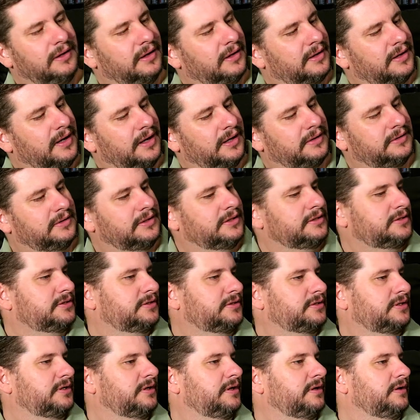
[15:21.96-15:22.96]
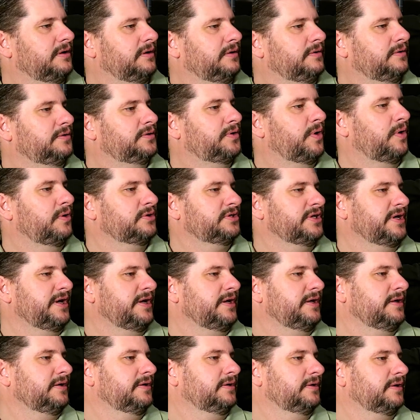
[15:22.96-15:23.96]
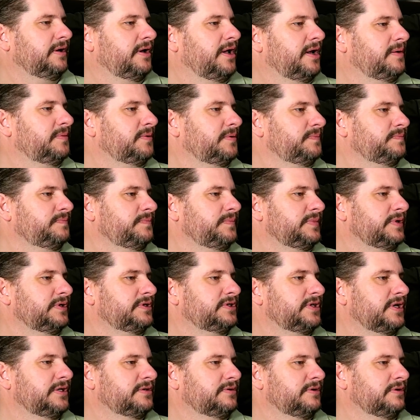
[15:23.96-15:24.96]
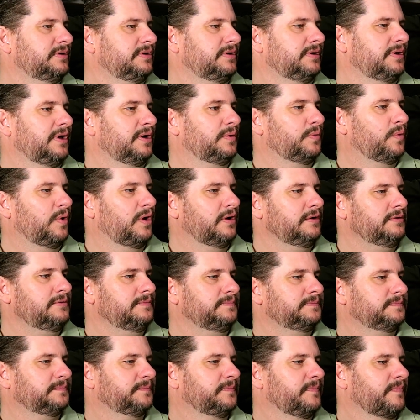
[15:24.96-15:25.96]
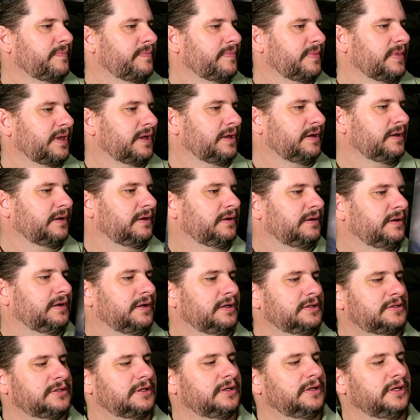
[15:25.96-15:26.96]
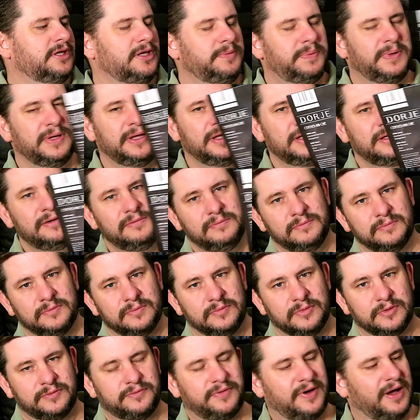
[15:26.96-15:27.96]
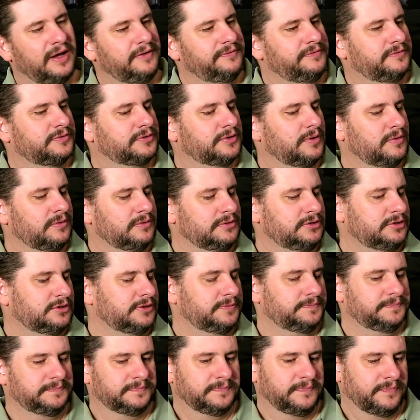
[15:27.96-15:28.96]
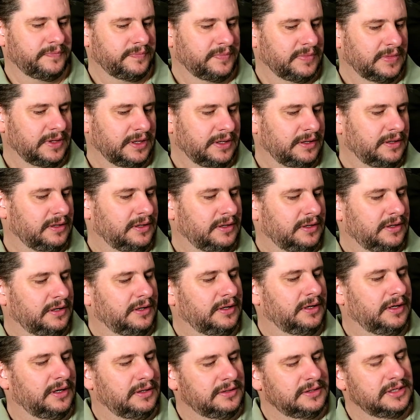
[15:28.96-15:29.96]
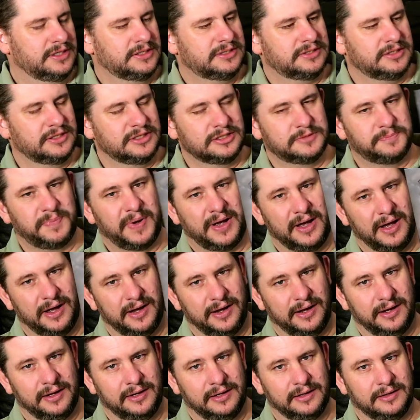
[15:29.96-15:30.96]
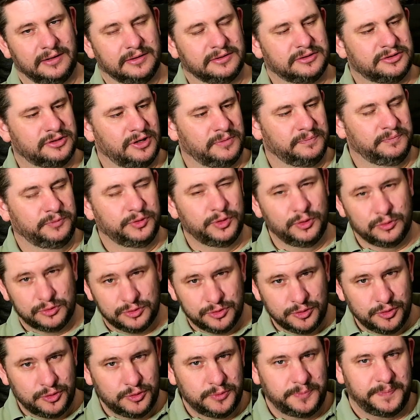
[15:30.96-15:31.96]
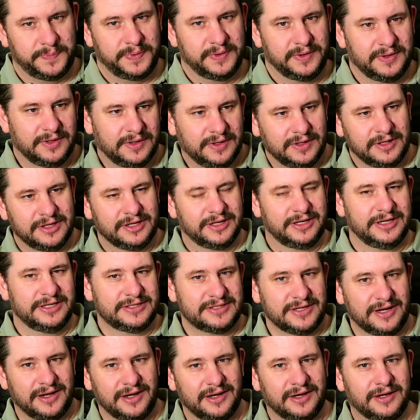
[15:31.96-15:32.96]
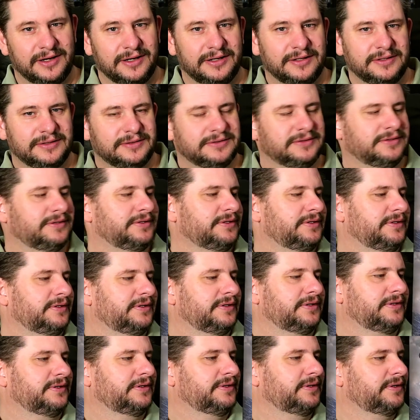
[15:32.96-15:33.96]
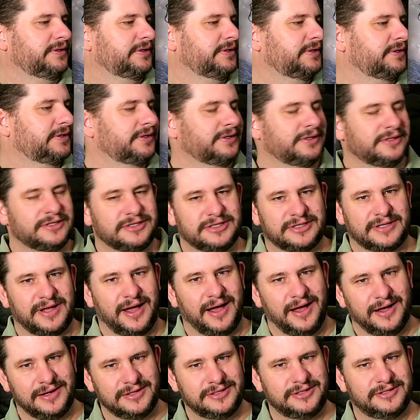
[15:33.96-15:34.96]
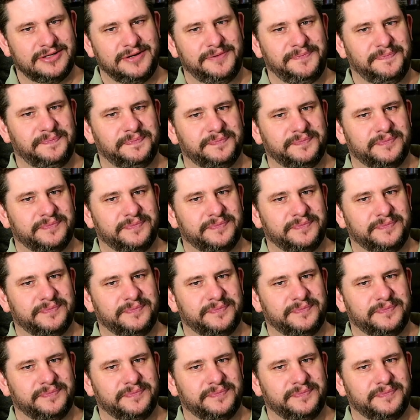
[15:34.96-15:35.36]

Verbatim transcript: I got this Dorje album Centered and One it's an EP with five songs and this is by some YouTube guitar uh, stars